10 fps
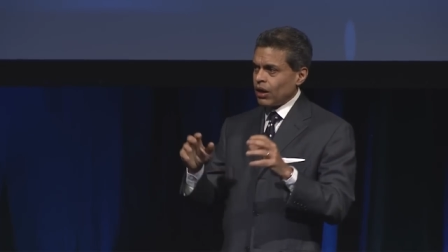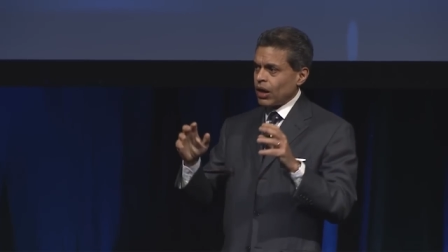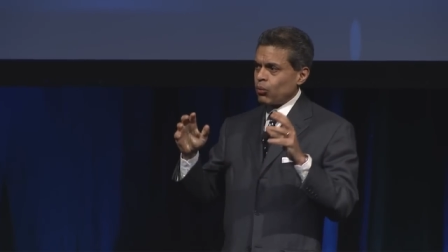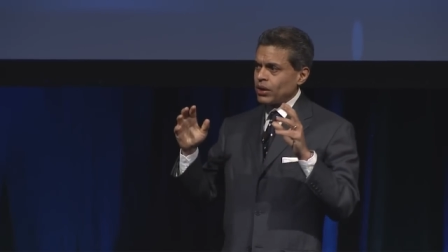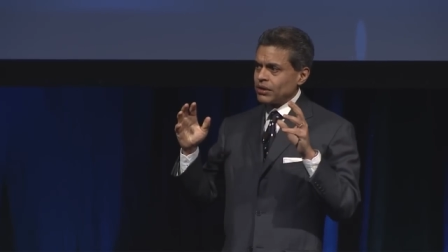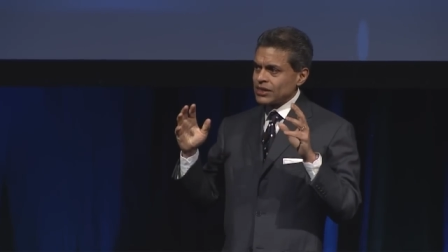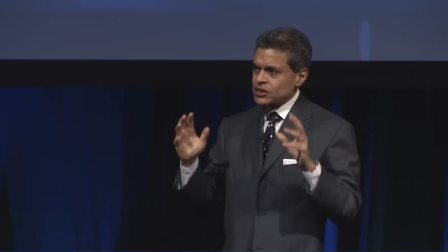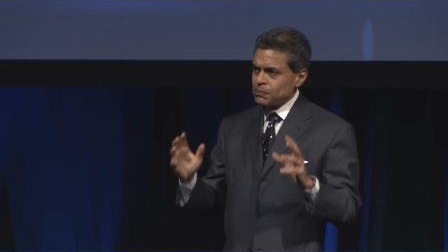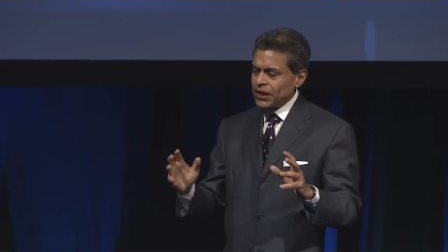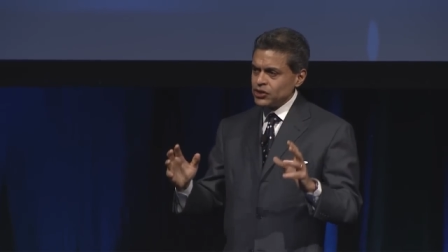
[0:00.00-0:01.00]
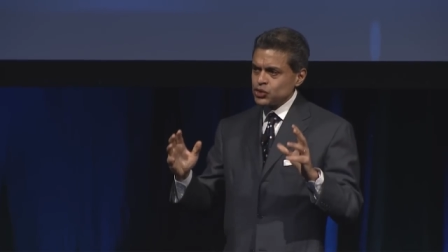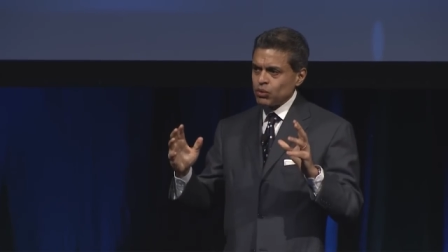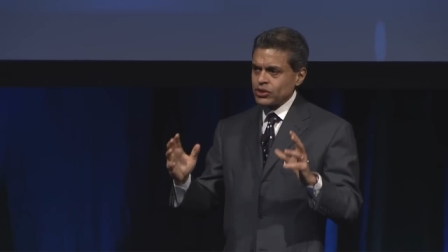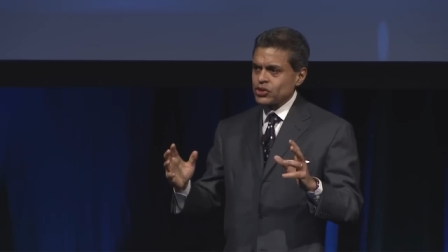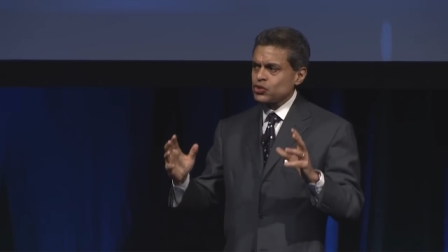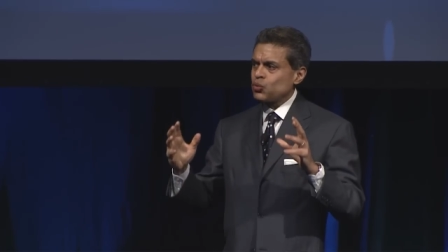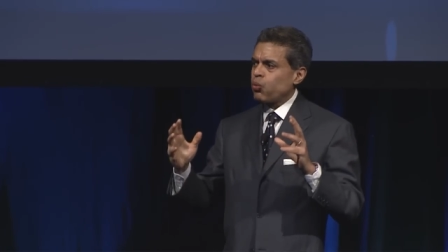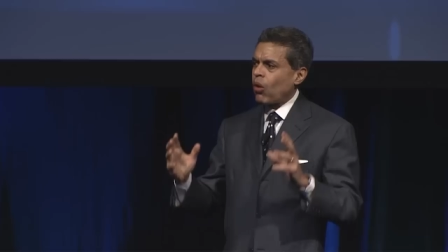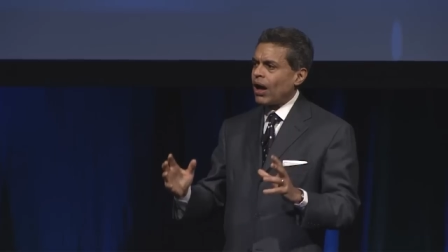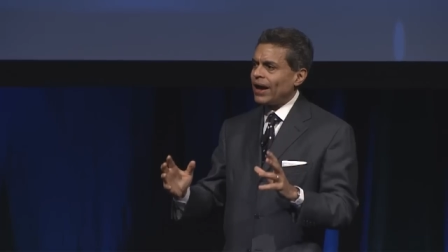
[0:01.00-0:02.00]
And what it explains to us is
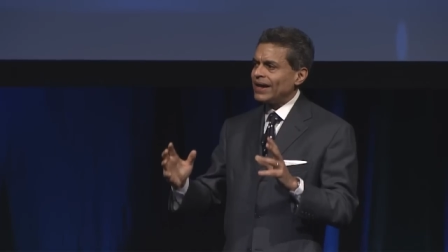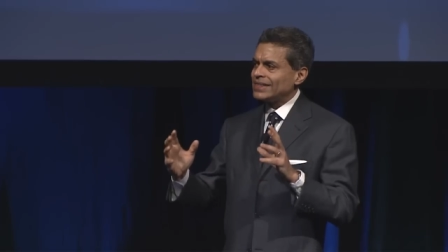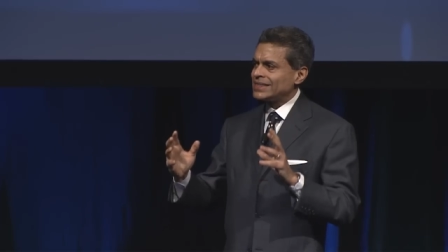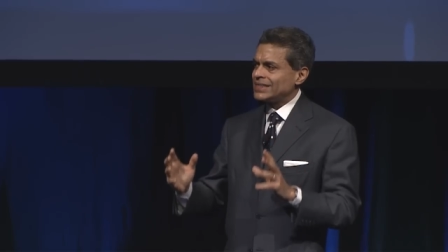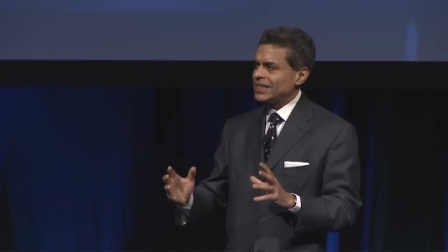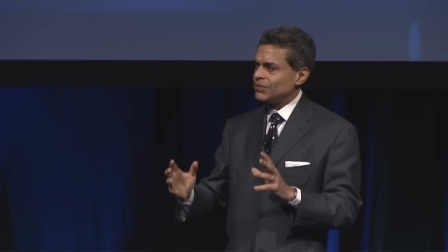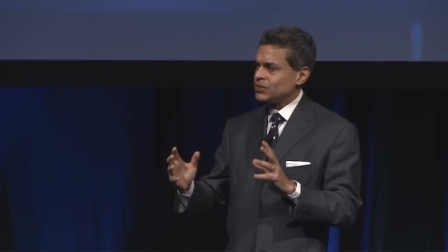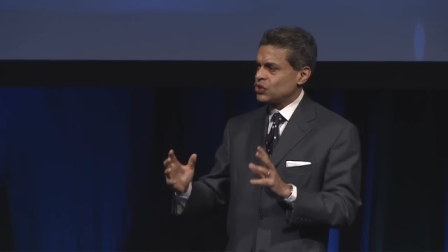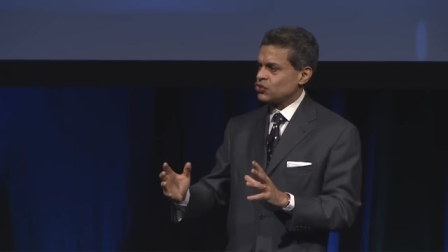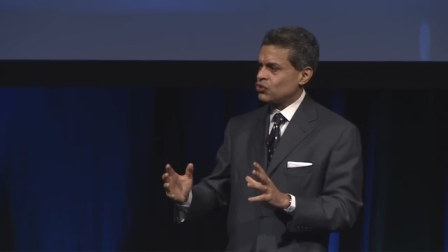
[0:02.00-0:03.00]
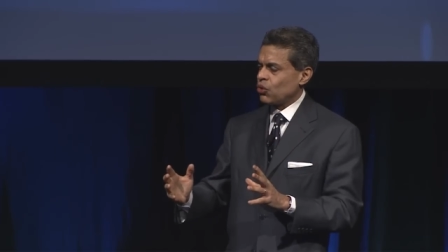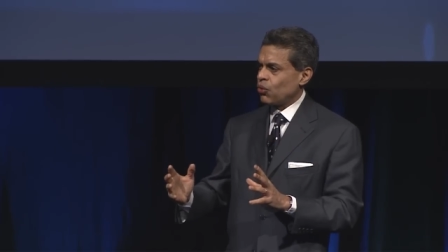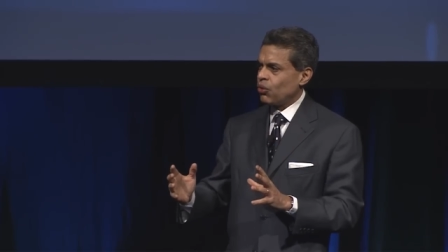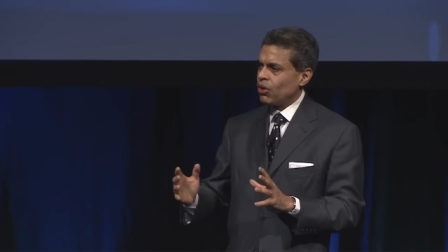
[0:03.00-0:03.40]
why it seems as though